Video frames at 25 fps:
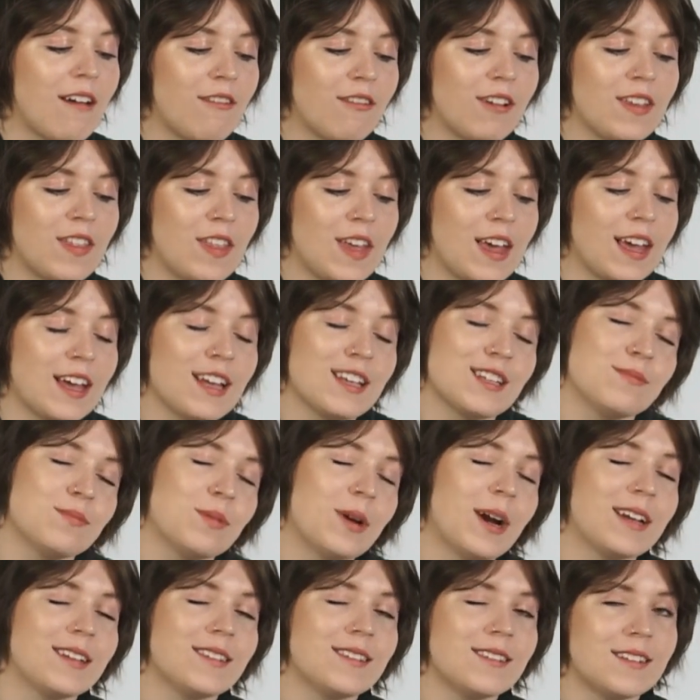everything is
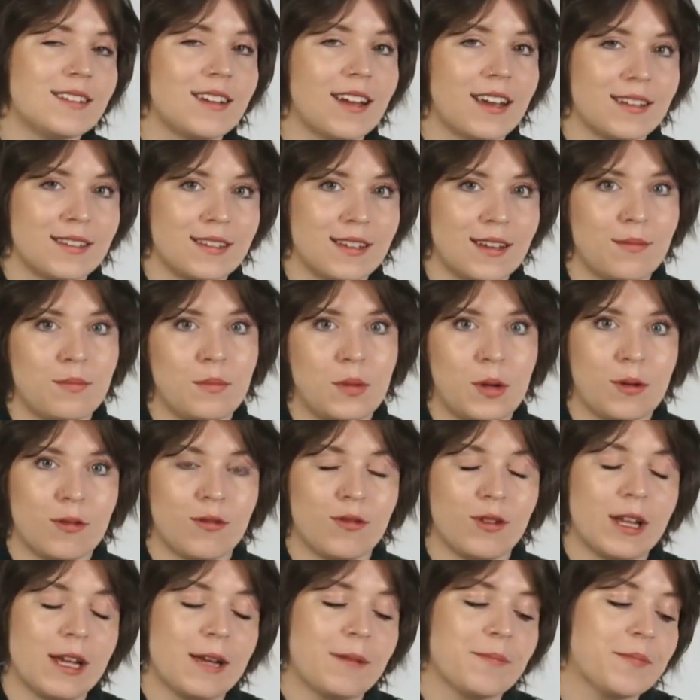pressed nice and
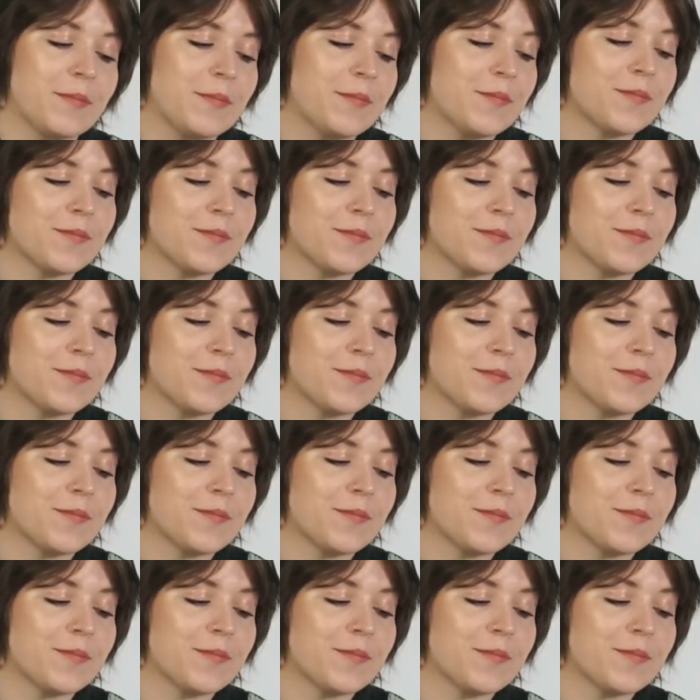beautifully.